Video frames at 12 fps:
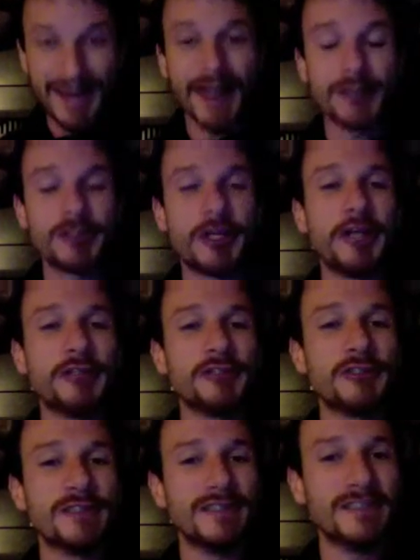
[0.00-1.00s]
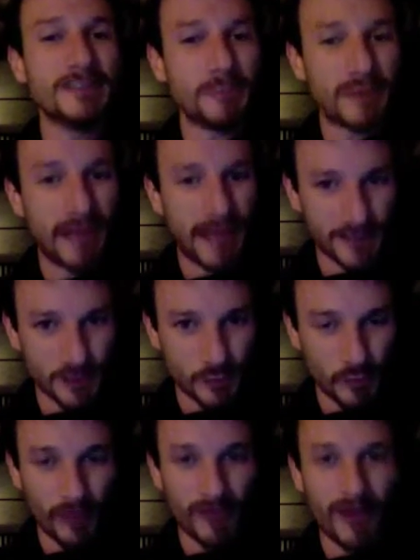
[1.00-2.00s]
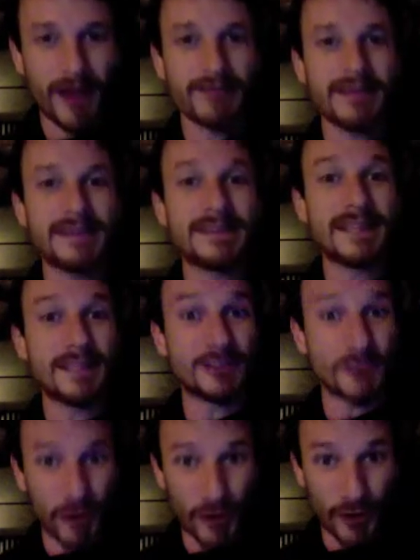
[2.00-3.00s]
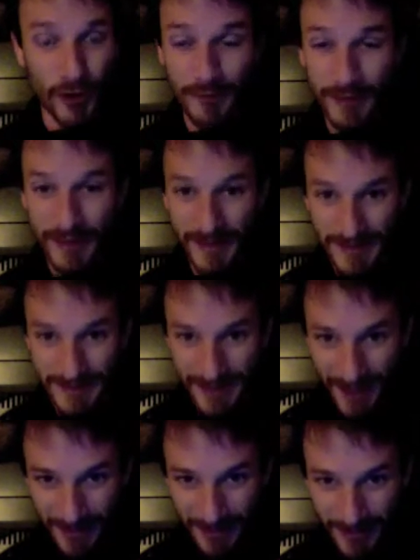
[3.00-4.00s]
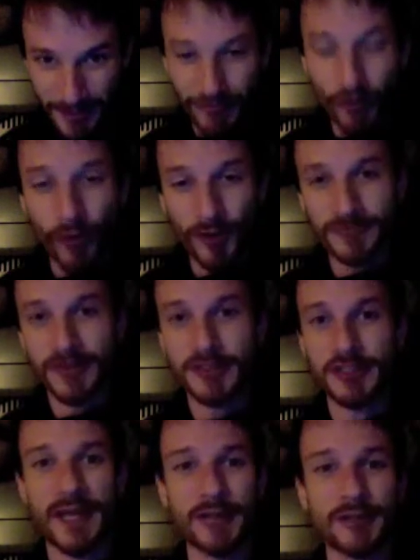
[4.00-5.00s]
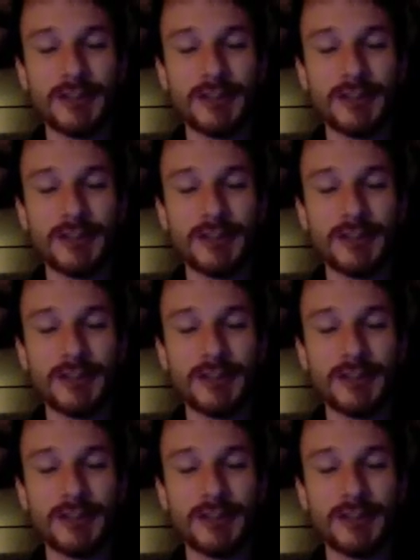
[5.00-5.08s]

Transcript: Education is the place where a lot of these things occur, but it is not the fault of education.